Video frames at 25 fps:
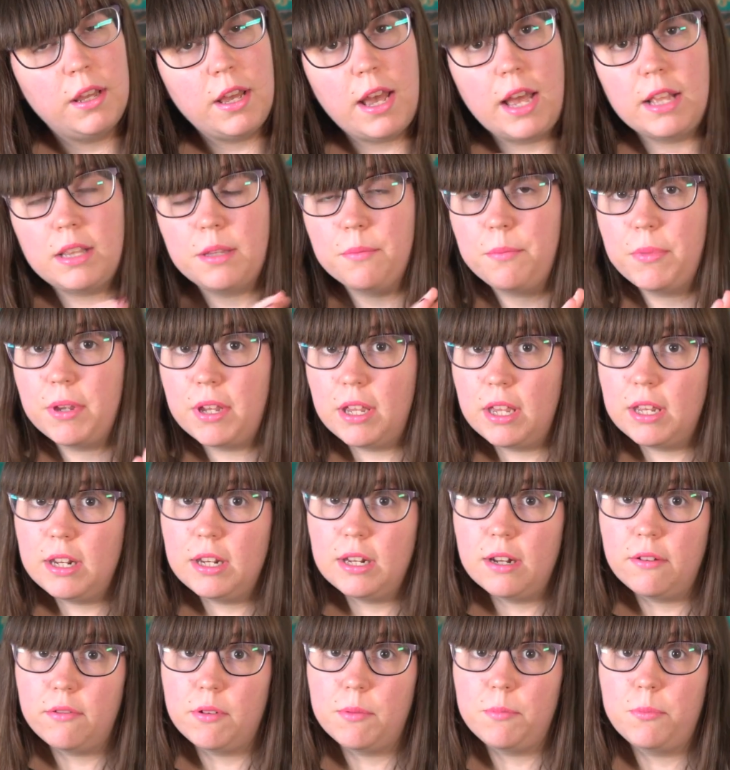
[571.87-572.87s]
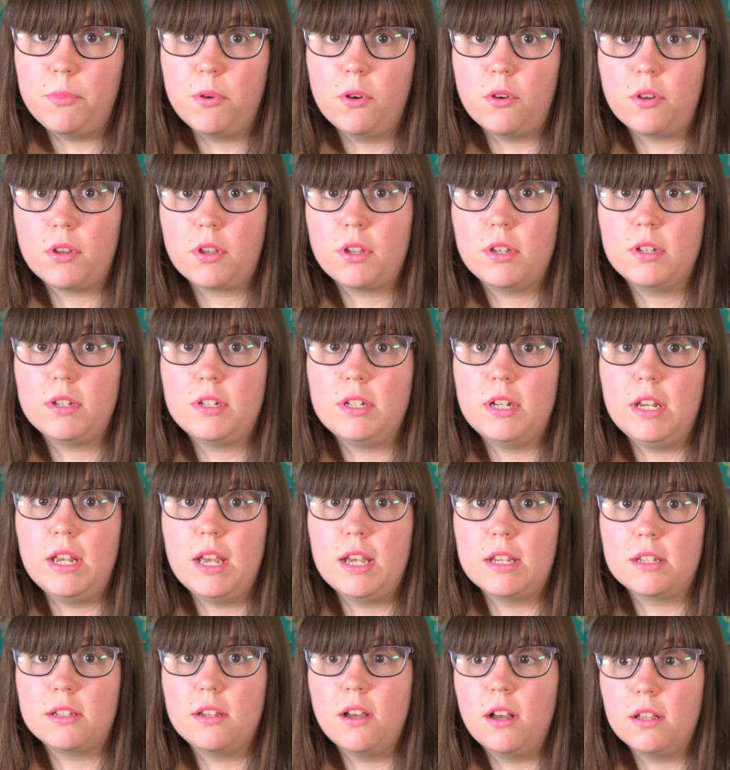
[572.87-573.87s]
at the beginning of the book, she
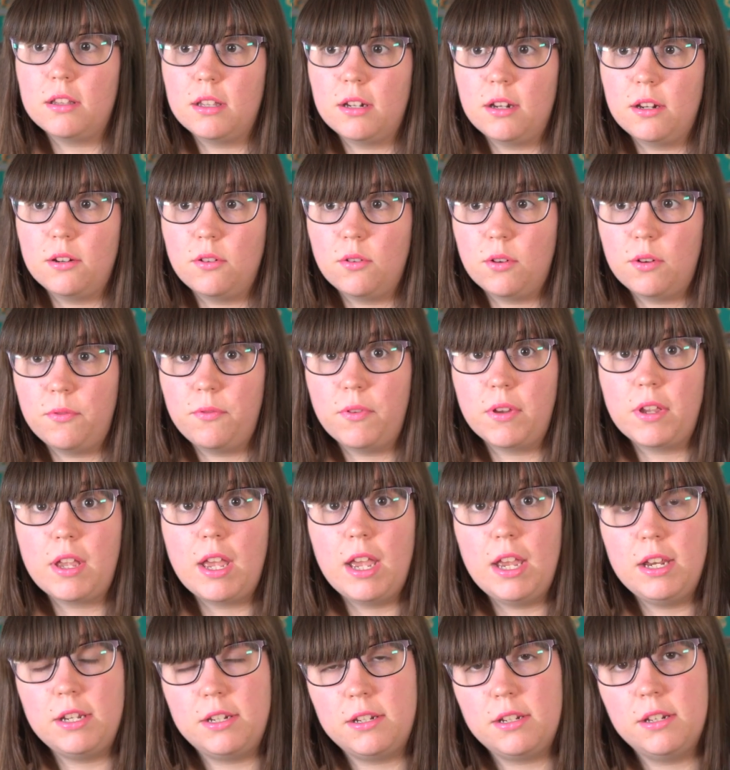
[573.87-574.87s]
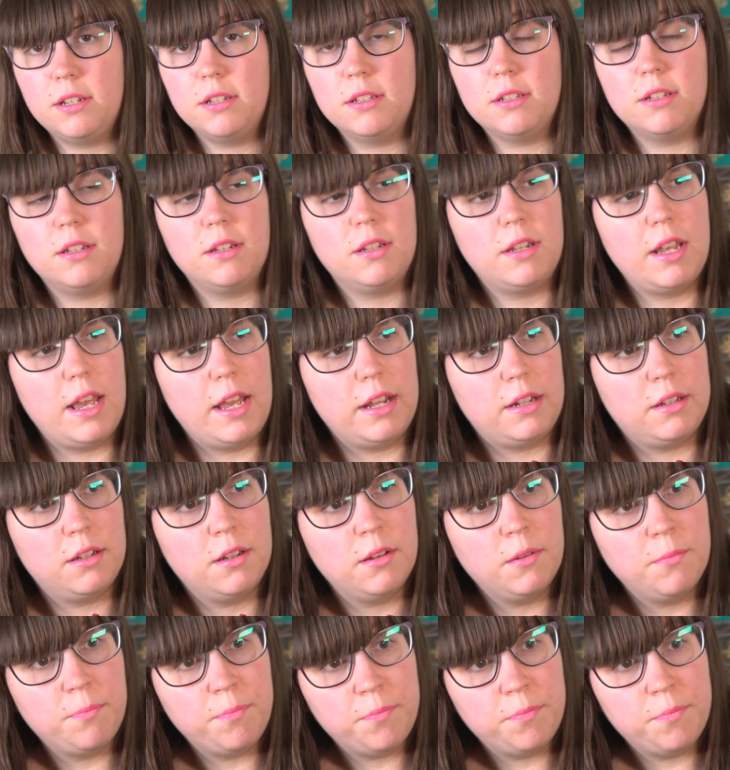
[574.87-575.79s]
has gotten a notification that